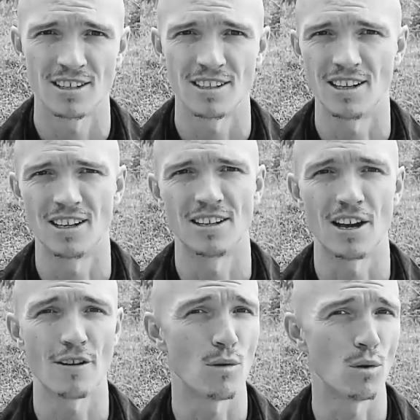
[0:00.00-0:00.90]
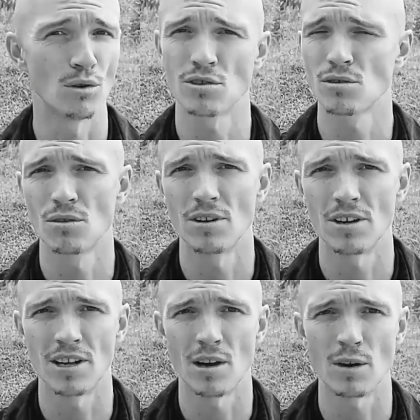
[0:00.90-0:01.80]
And I have a whole story on
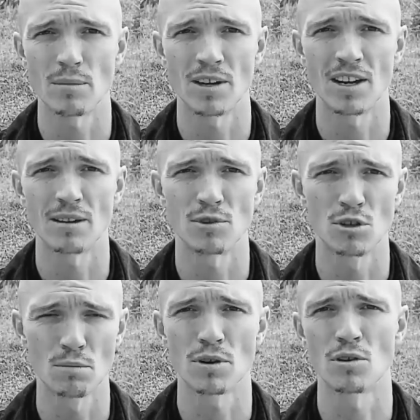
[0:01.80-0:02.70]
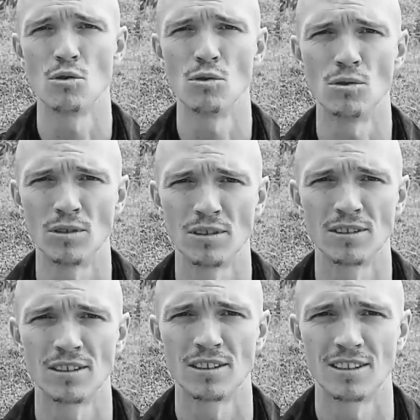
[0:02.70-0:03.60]
how I became super cool
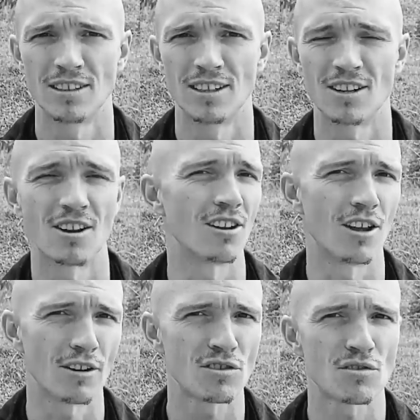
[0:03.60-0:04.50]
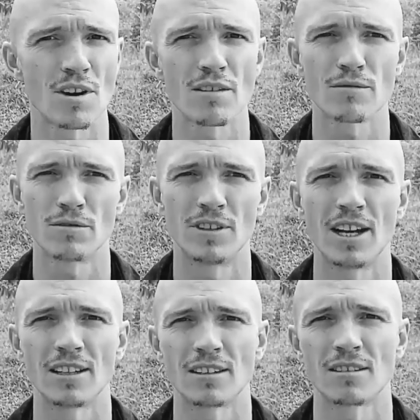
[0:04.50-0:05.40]
and got a lot of strength with
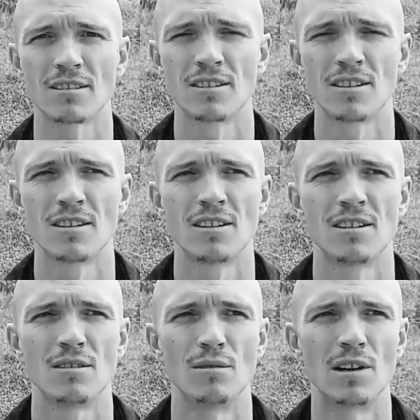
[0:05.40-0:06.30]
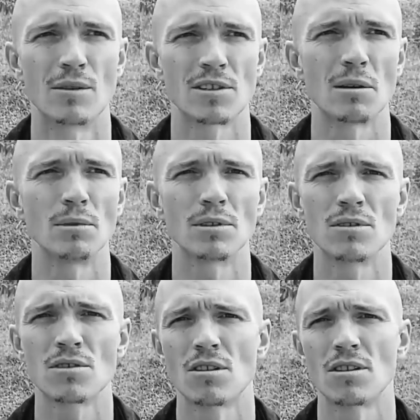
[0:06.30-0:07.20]
that, where I was able to
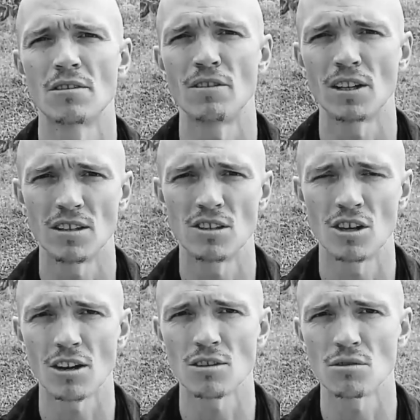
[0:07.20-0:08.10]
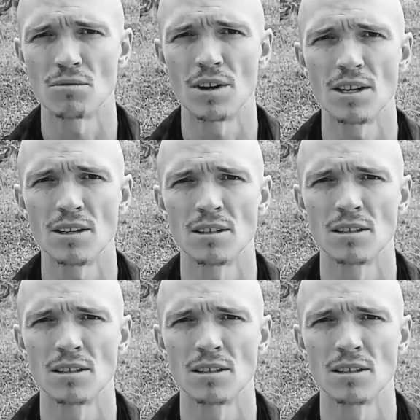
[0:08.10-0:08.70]
start affecting change already